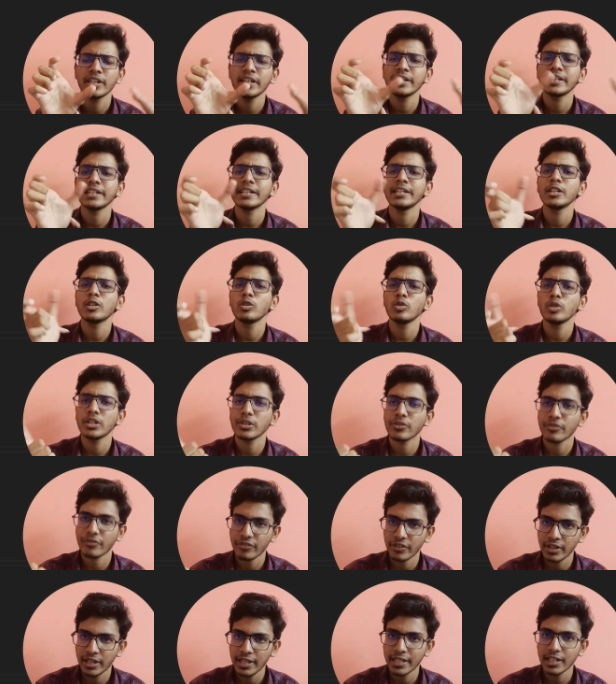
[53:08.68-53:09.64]
into
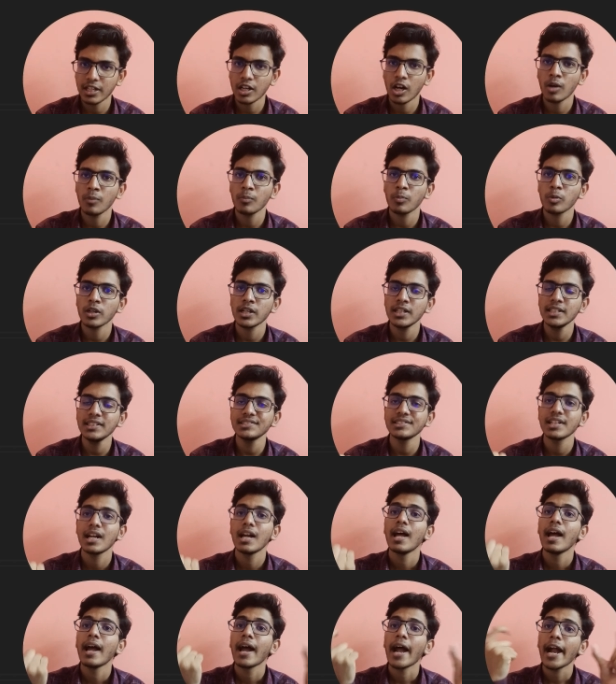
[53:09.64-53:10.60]
different components,
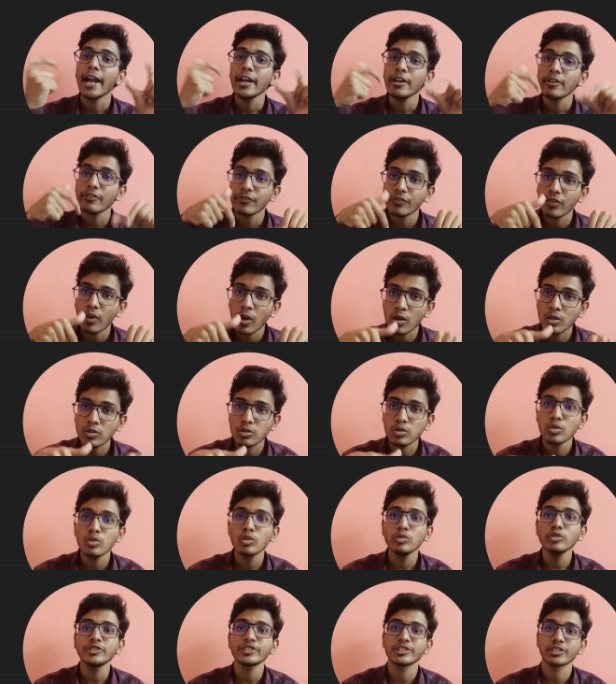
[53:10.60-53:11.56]
and for
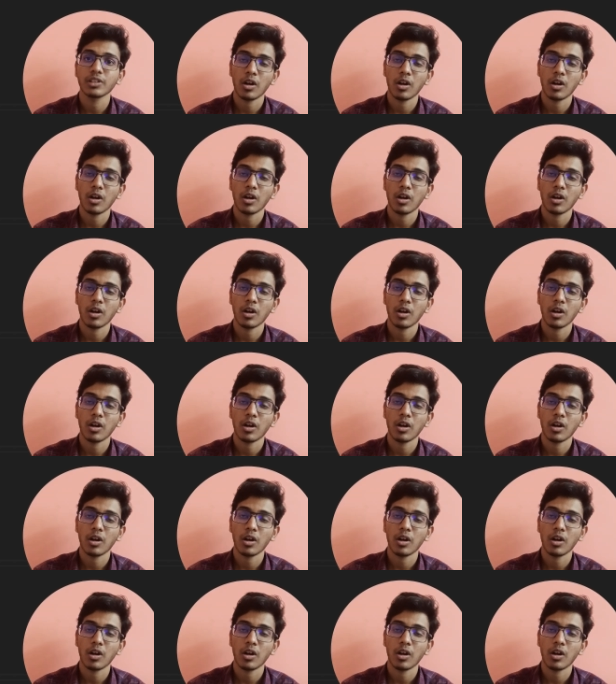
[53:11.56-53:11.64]
those